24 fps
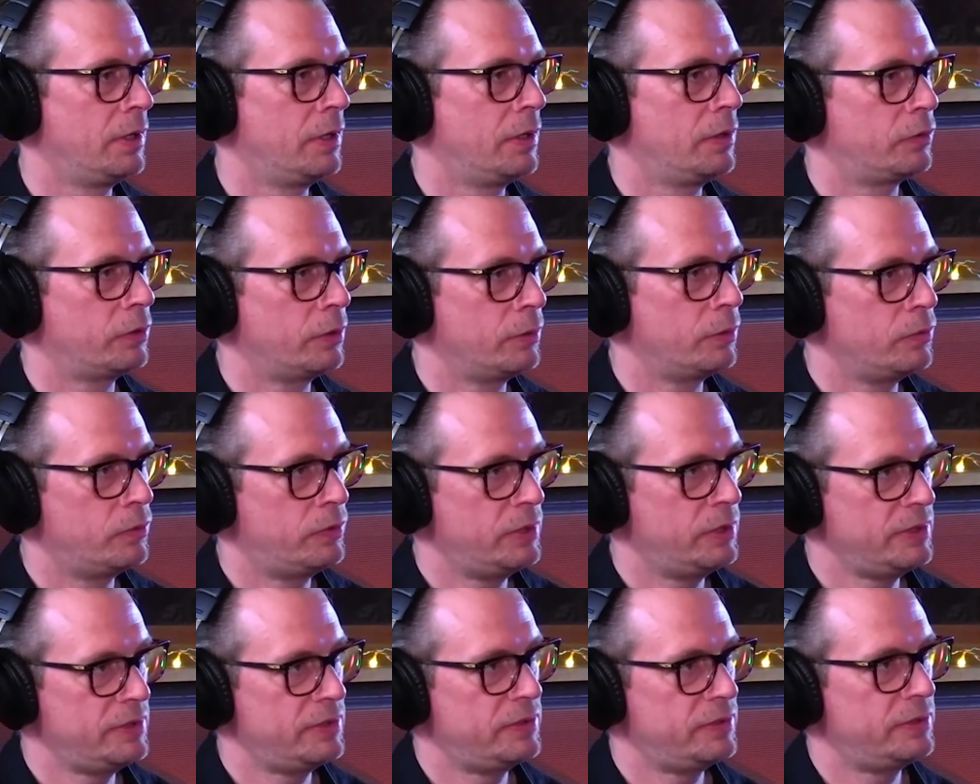So
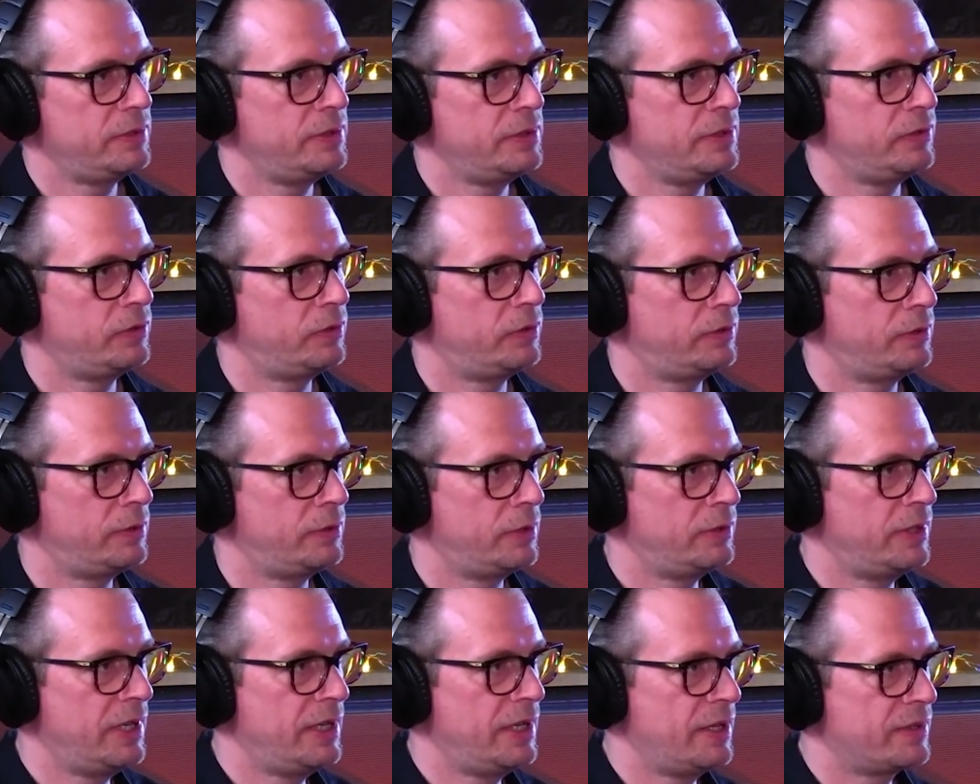this is the
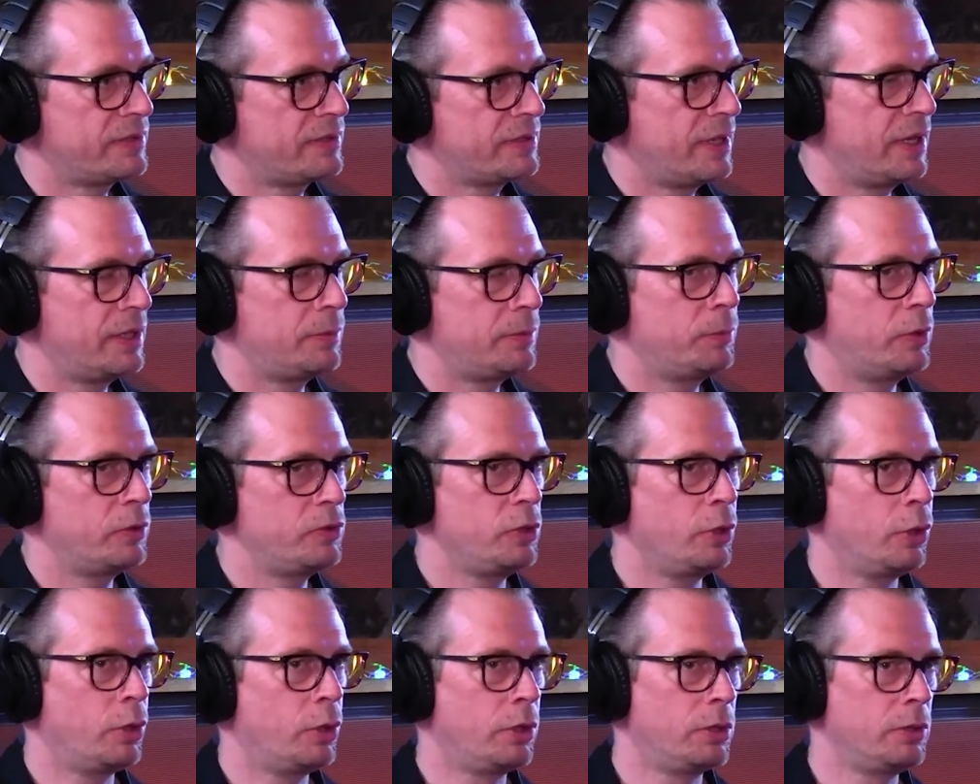data side, but
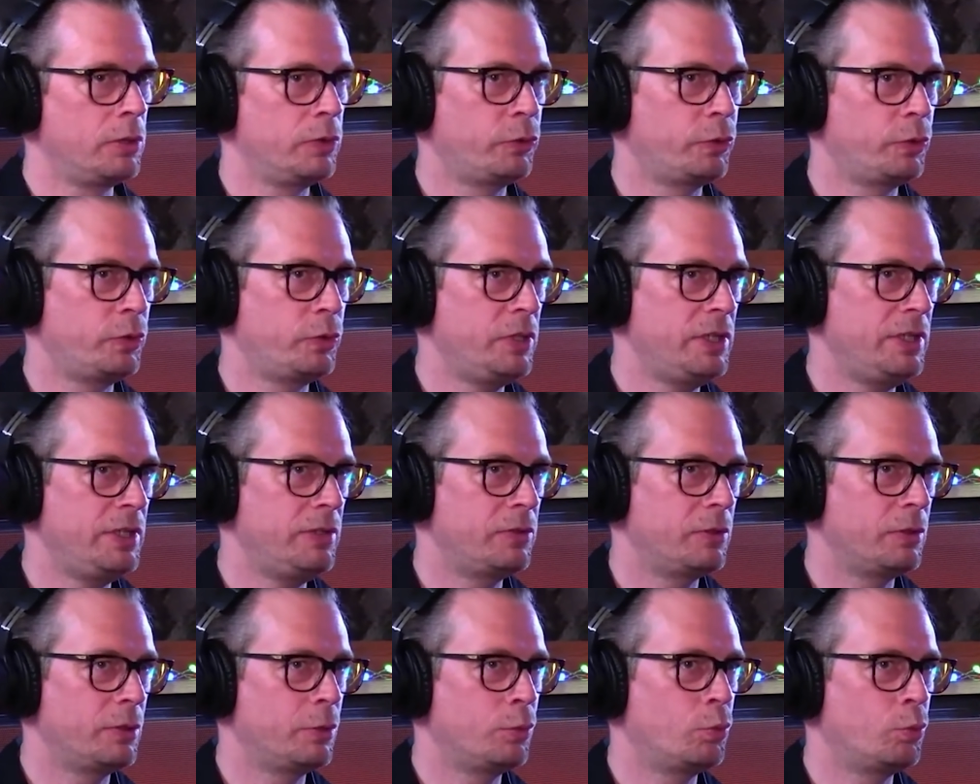you also need
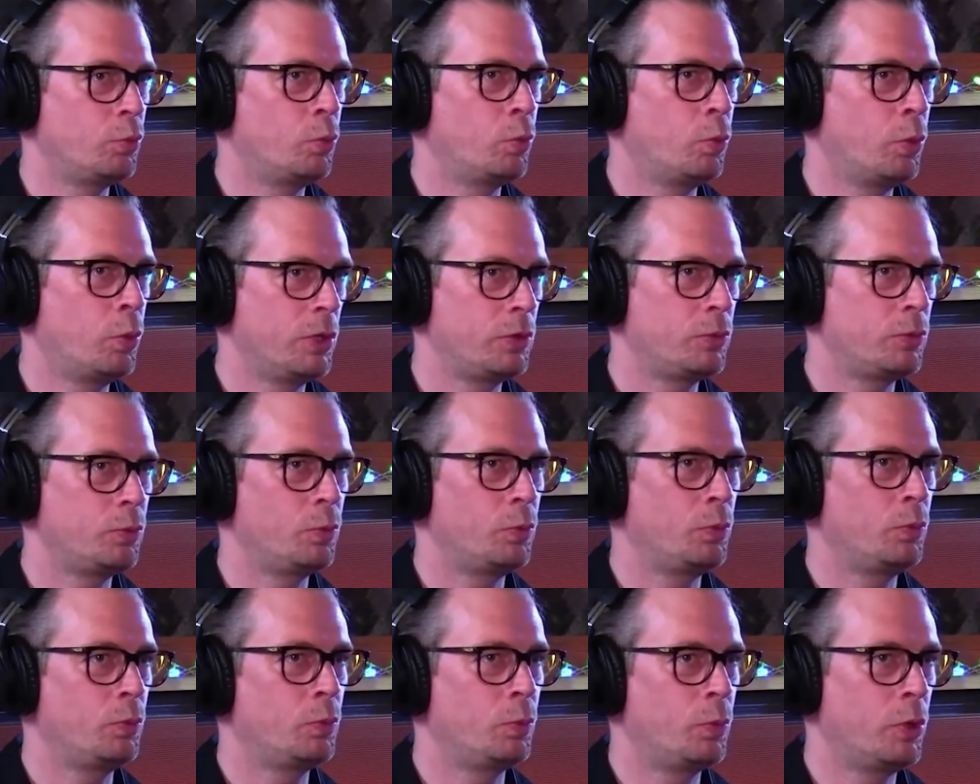to know
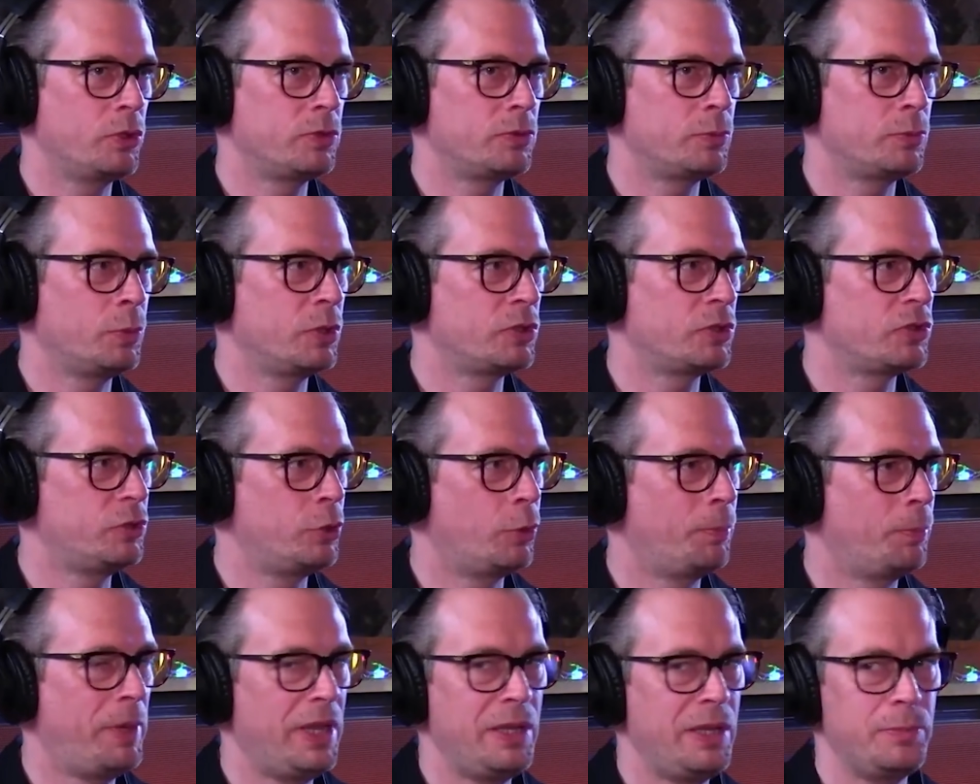what's your
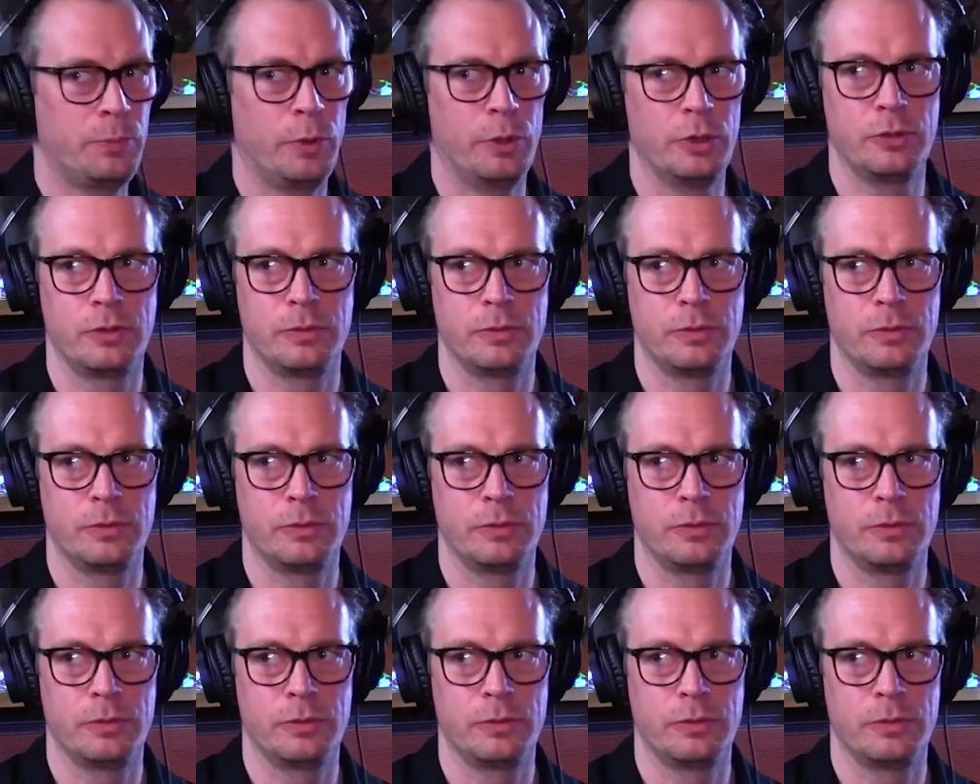pain point.